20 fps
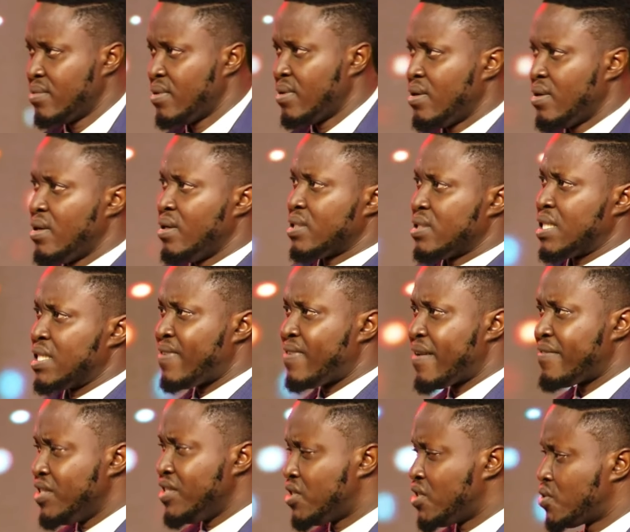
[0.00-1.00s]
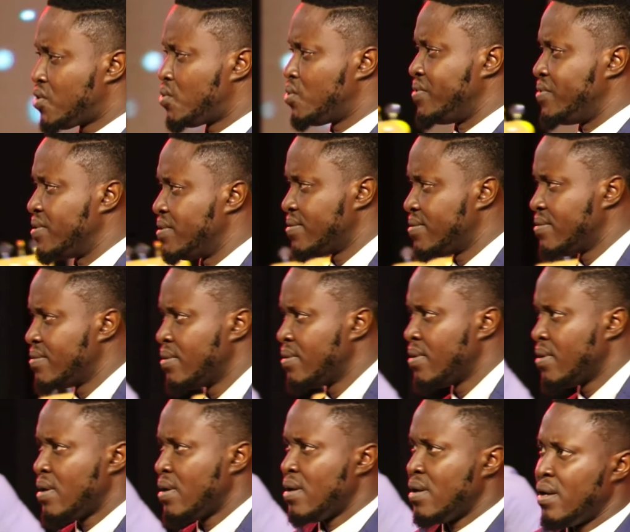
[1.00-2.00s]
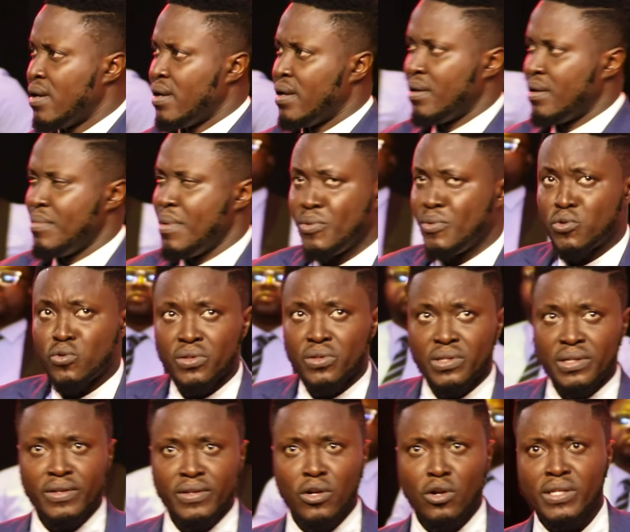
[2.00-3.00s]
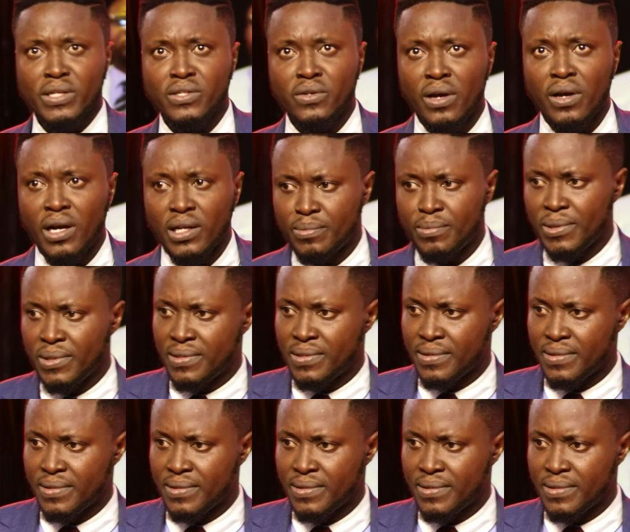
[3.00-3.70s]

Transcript: 65 inches TV, maybe two or three. The Lord lays on your heart, please.